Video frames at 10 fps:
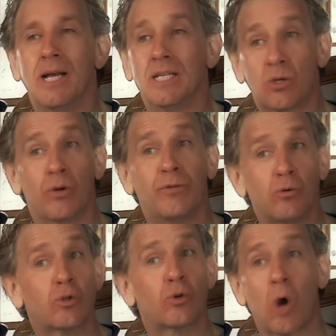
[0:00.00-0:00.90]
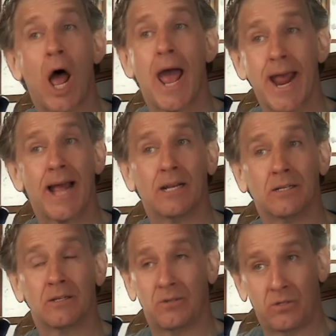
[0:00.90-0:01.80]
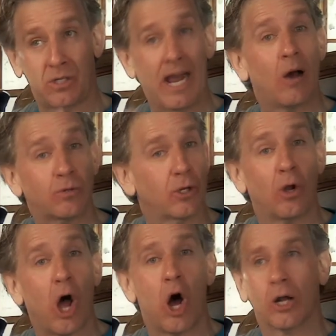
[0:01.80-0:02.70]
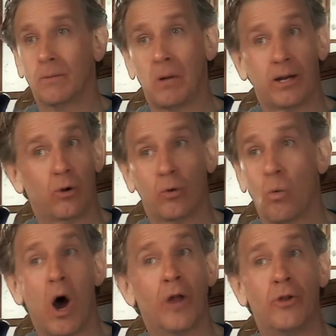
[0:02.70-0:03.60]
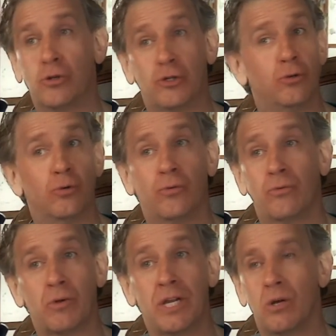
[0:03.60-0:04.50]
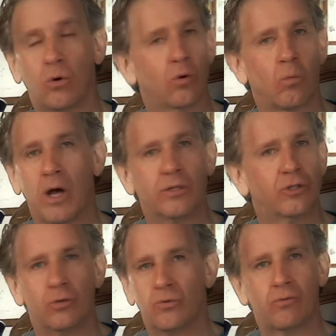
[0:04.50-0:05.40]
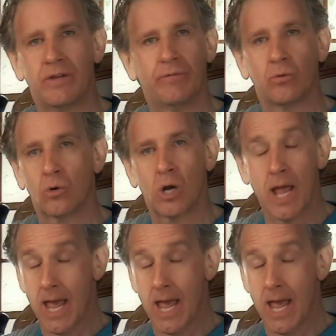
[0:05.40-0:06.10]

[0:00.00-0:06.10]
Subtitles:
So if you try and count along by going 1, 2, 3, or 1, 2, 3, 4,